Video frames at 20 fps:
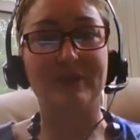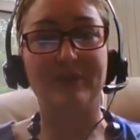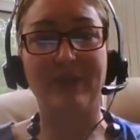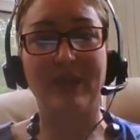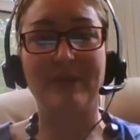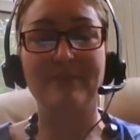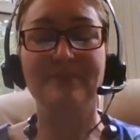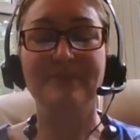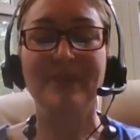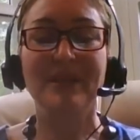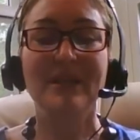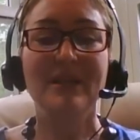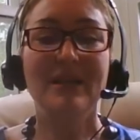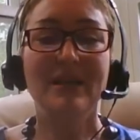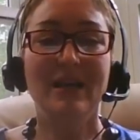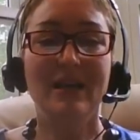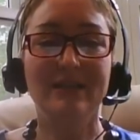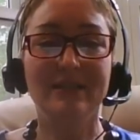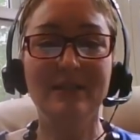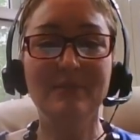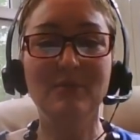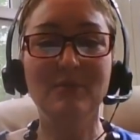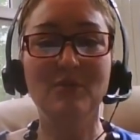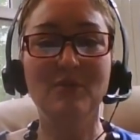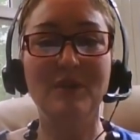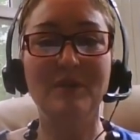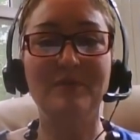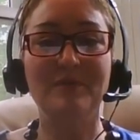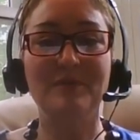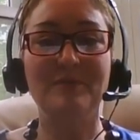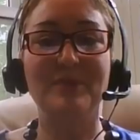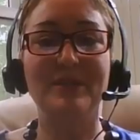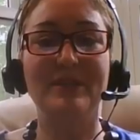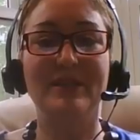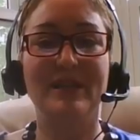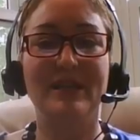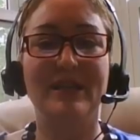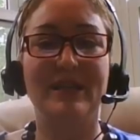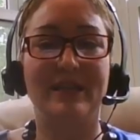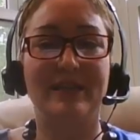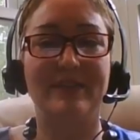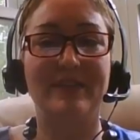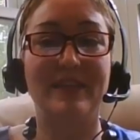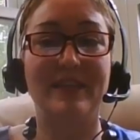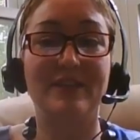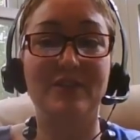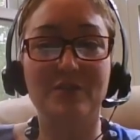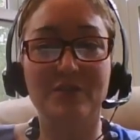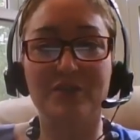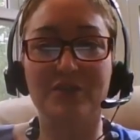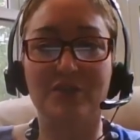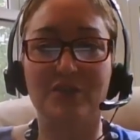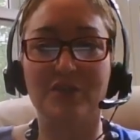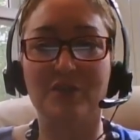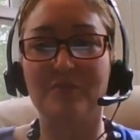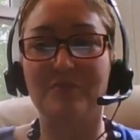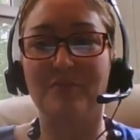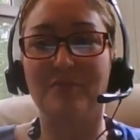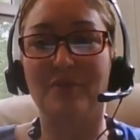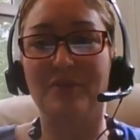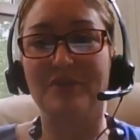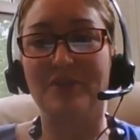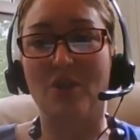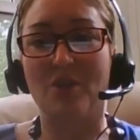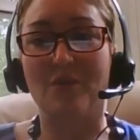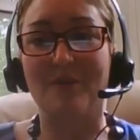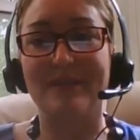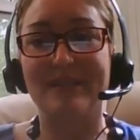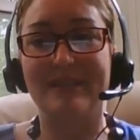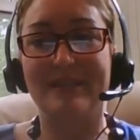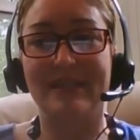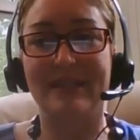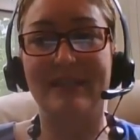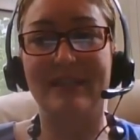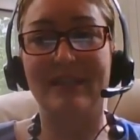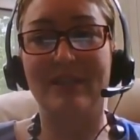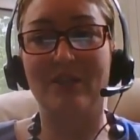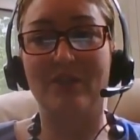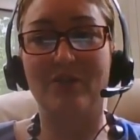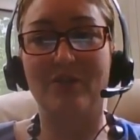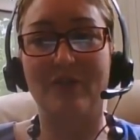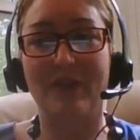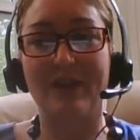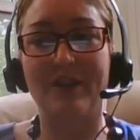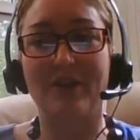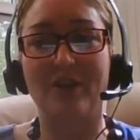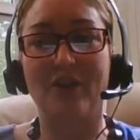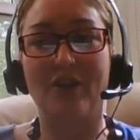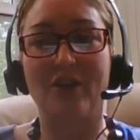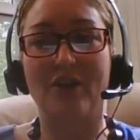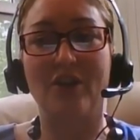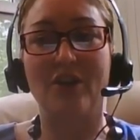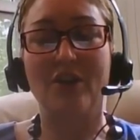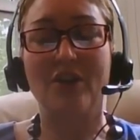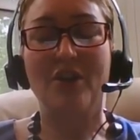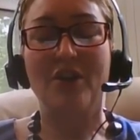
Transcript: Okay, a liberal one would be like the interest group is always seeking greater